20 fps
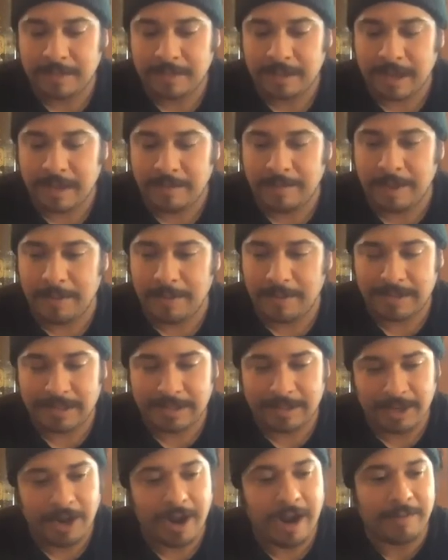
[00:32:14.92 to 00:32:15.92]
and people,
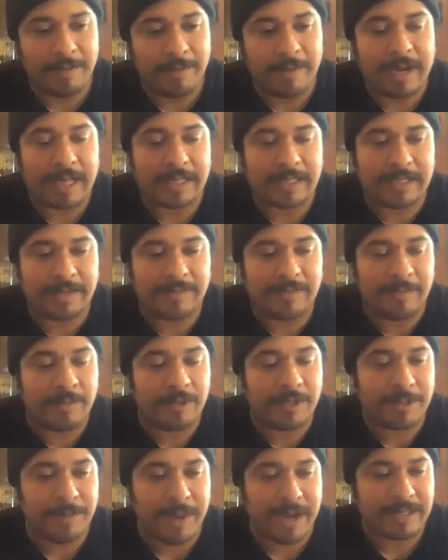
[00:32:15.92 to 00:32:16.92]
you know, everybody has a different
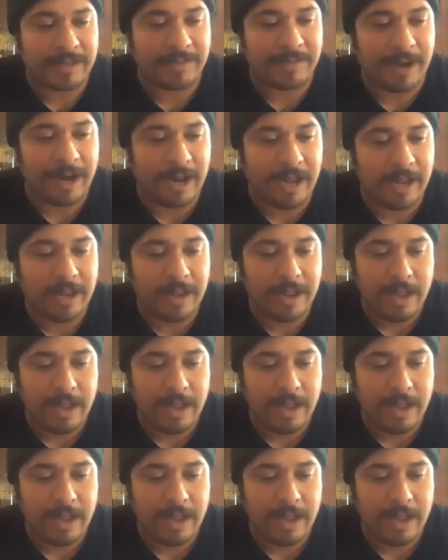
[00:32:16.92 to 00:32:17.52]
perspective on it.